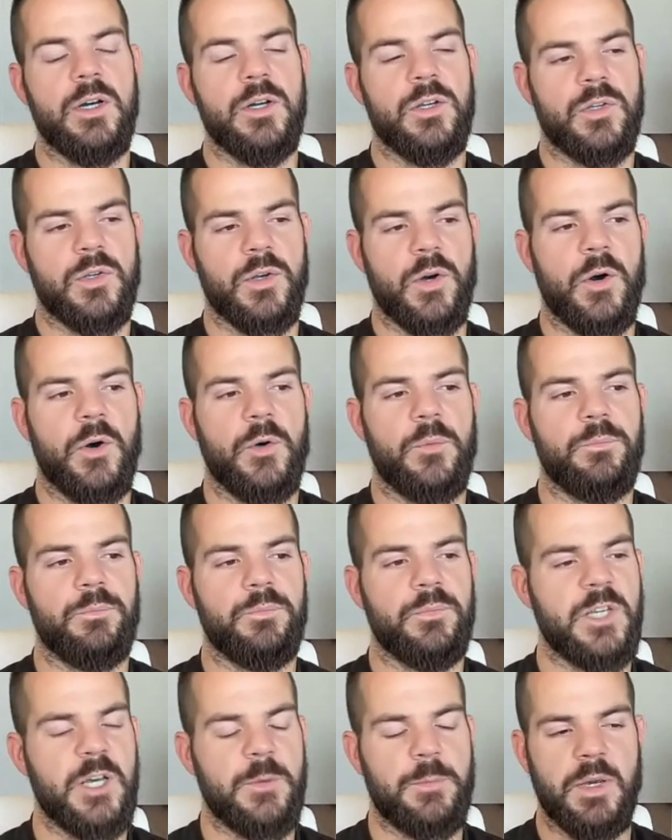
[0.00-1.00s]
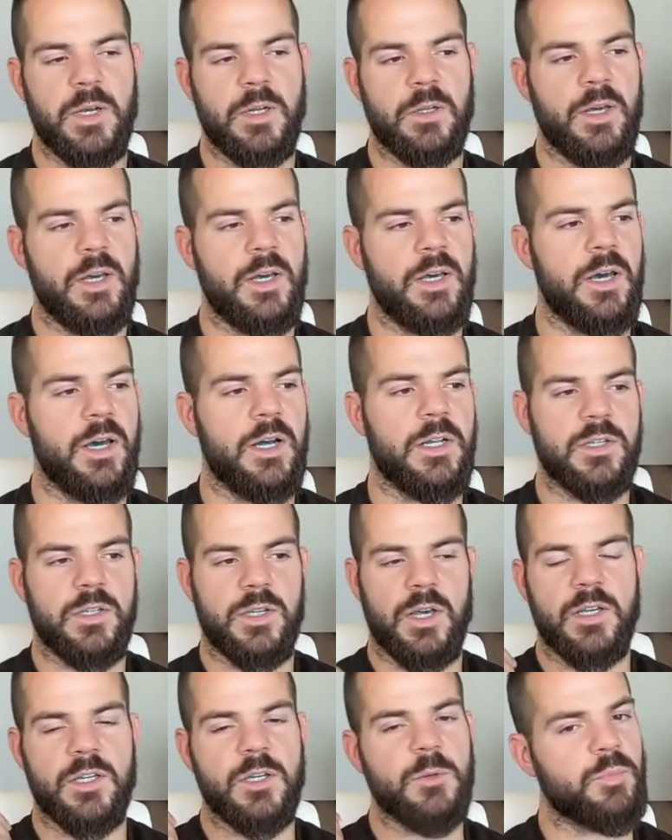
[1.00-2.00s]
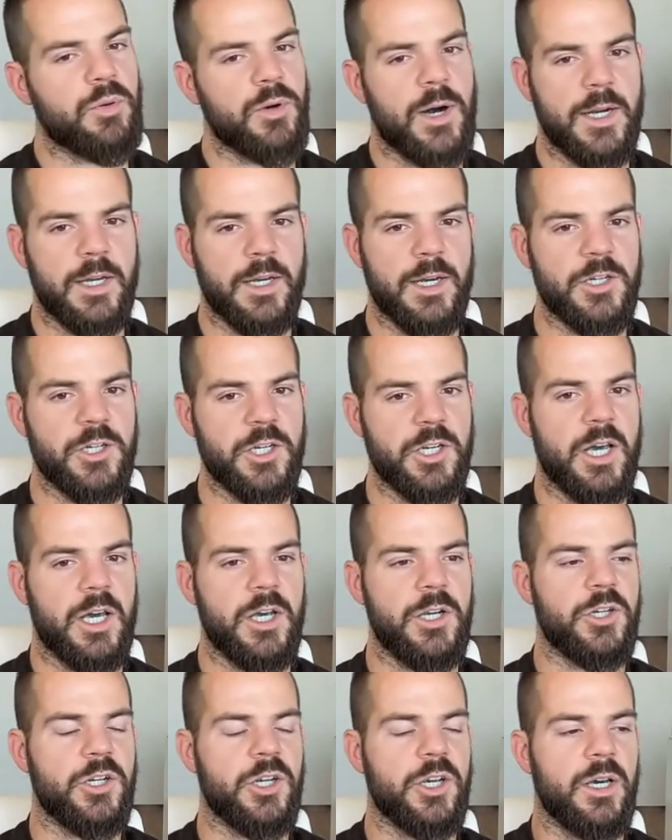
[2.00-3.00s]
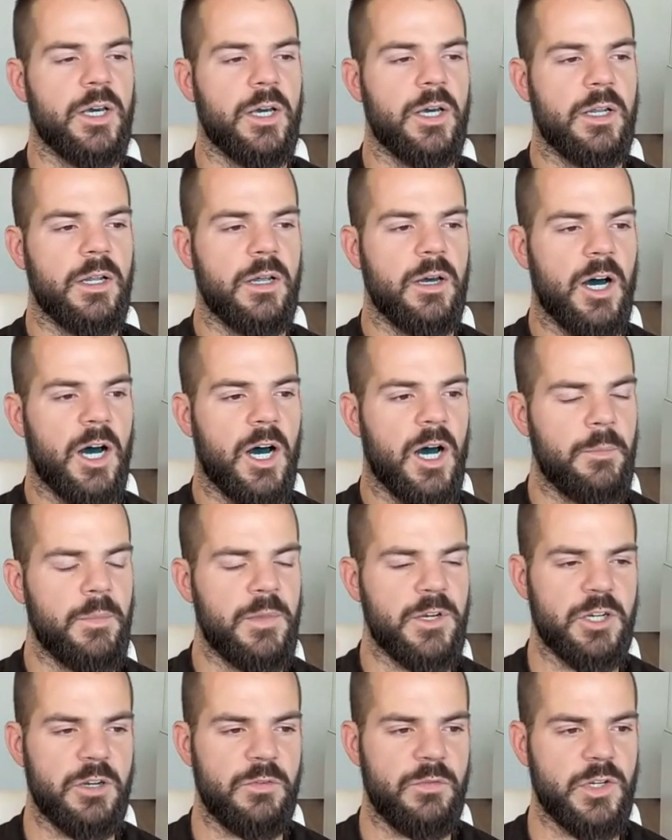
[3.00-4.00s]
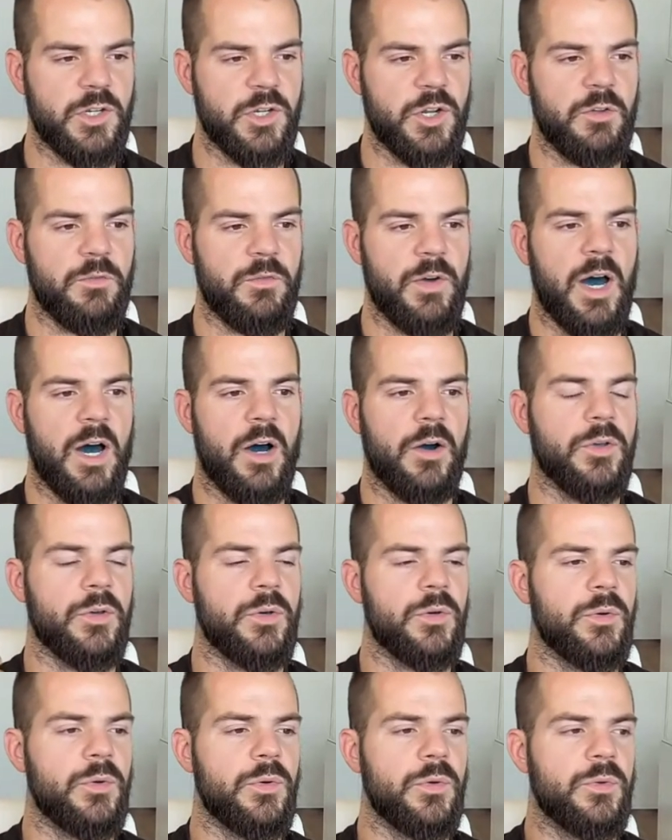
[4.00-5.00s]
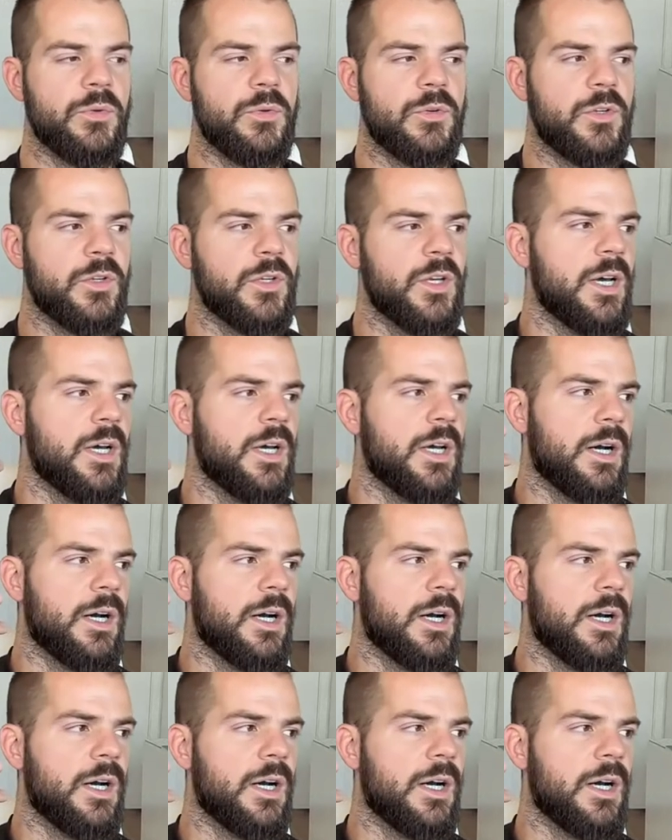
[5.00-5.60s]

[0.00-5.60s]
So typically it's like some product education, uh, mission, vision, and values.